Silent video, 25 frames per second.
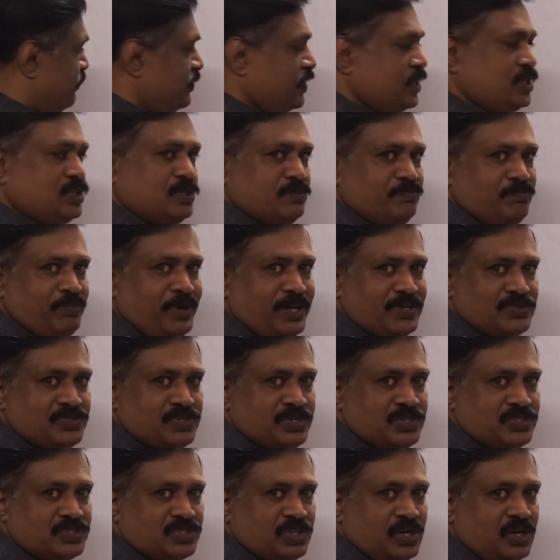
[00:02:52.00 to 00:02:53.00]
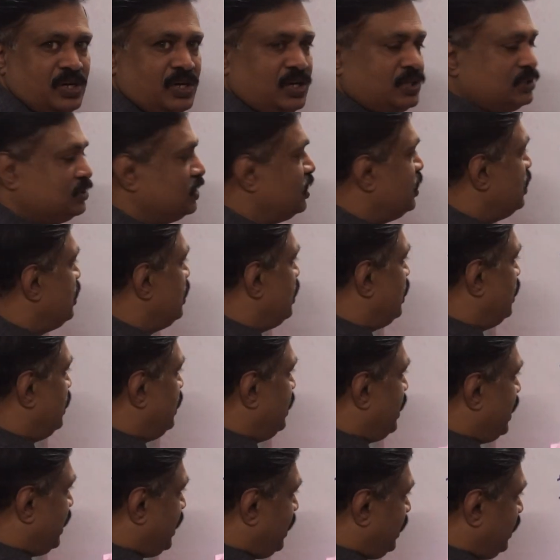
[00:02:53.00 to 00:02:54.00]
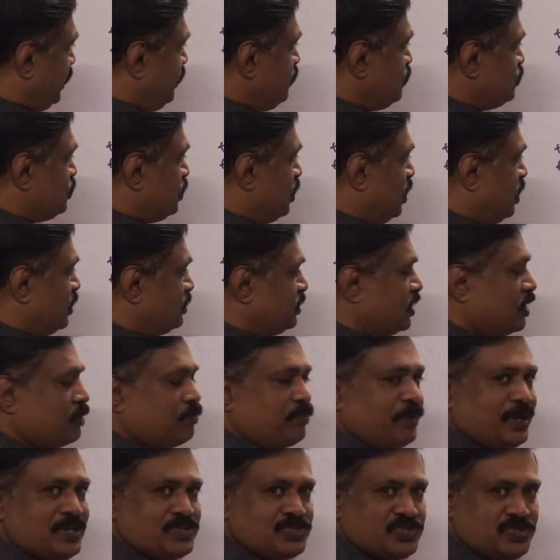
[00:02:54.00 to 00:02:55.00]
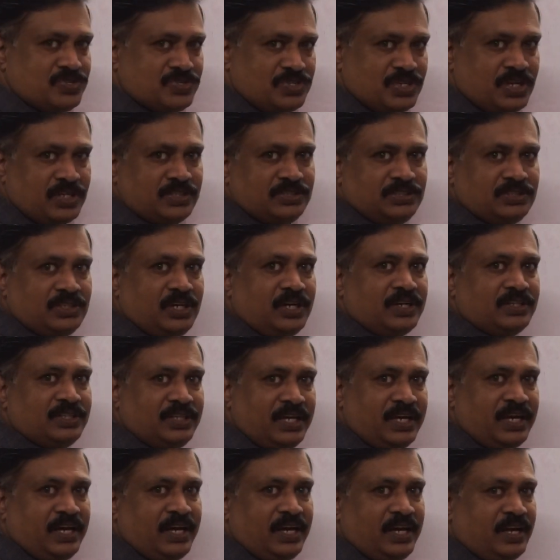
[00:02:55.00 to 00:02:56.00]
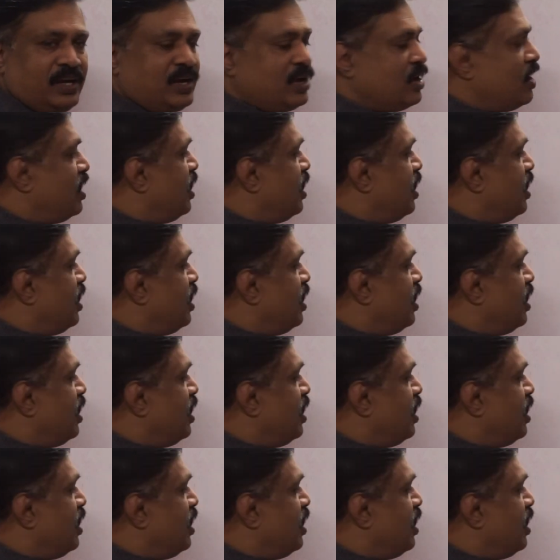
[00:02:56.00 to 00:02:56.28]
this positive charge, negative charge and positive charge are there,